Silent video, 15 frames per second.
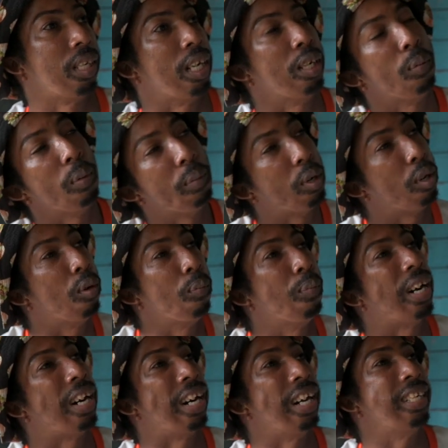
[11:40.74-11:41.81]
And then when I come
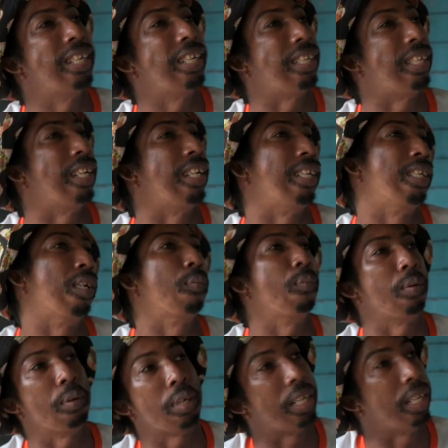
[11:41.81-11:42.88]
back and you say you're
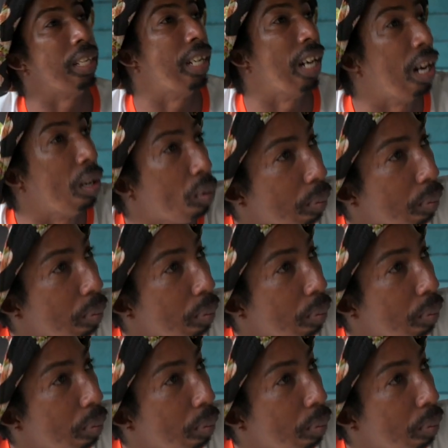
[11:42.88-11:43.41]
making God